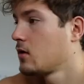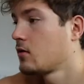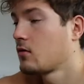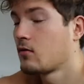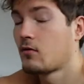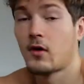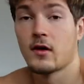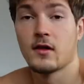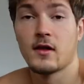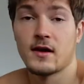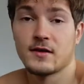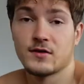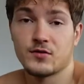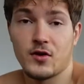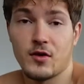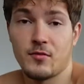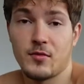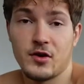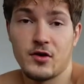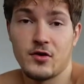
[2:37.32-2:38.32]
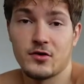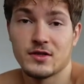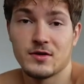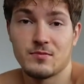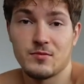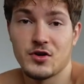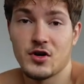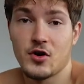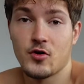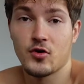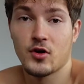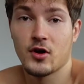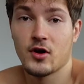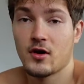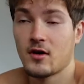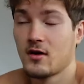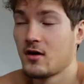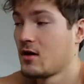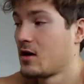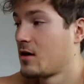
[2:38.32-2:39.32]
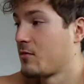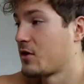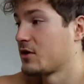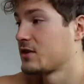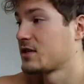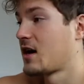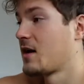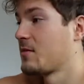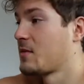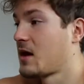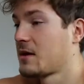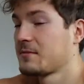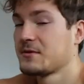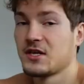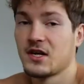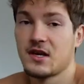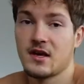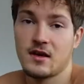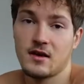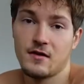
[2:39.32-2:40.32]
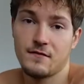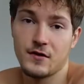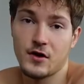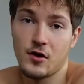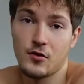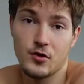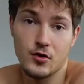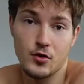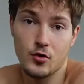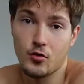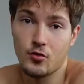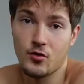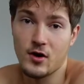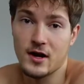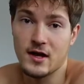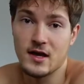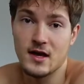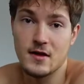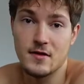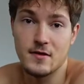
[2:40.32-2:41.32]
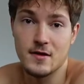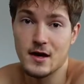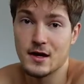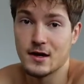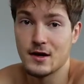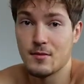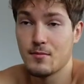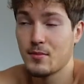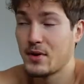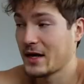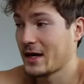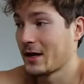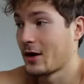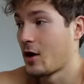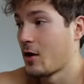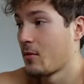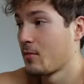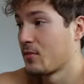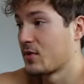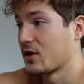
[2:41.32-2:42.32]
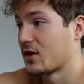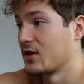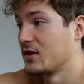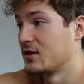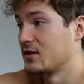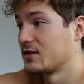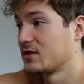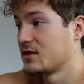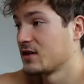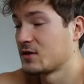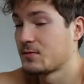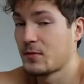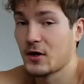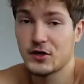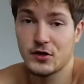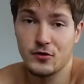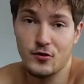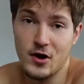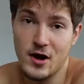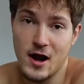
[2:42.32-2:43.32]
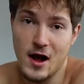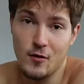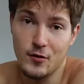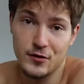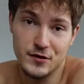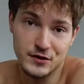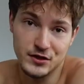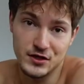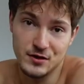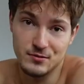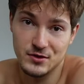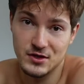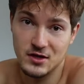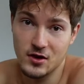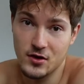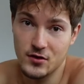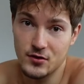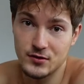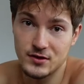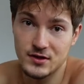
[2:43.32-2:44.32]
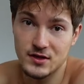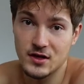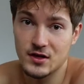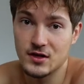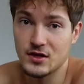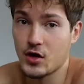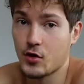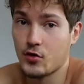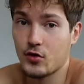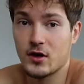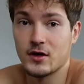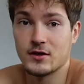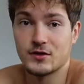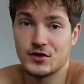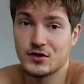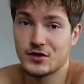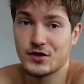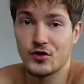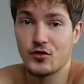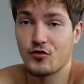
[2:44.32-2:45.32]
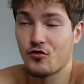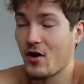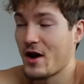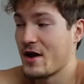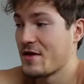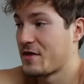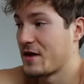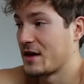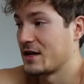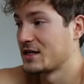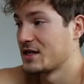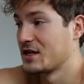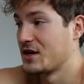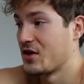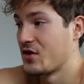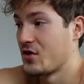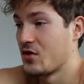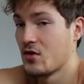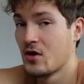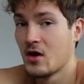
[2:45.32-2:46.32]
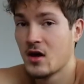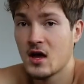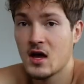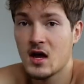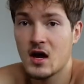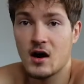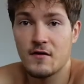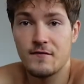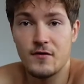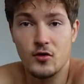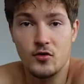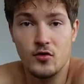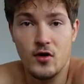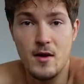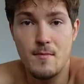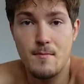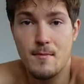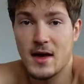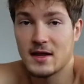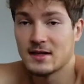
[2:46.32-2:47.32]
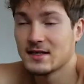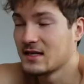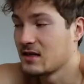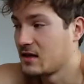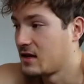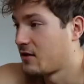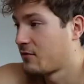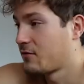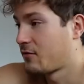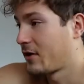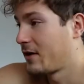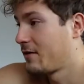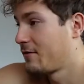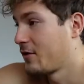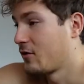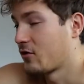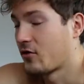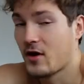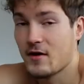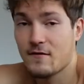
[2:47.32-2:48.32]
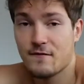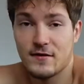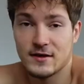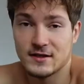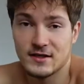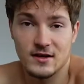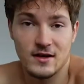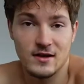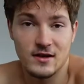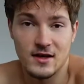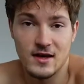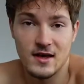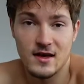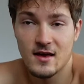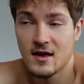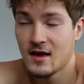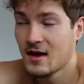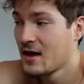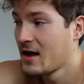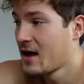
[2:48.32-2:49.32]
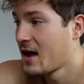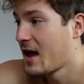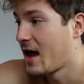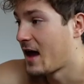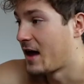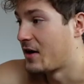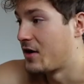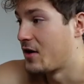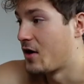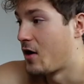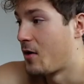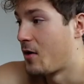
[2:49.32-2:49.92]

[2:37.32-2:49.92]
Right lads, we're gonna be doing some yoga. I'm gonna time lapse it. If you don't do it already, then pick it up, because especially right now with the gyms closed, yoga is just a great thing to do. I feel great mentally, I feel great physically, and